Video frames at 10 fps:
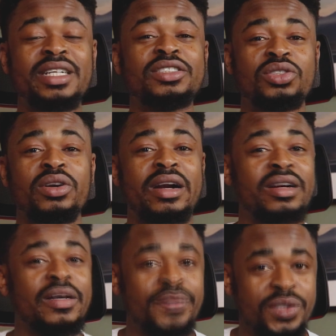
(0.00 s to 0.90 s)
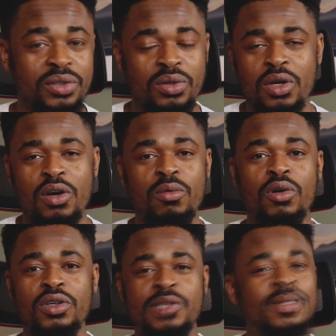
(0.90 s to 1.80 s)
create the story around that video.
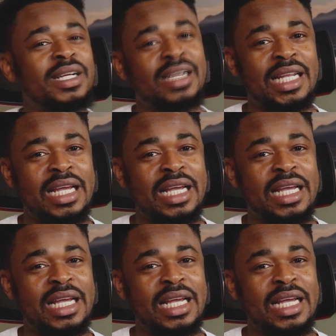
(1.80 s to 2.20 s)
Well, some other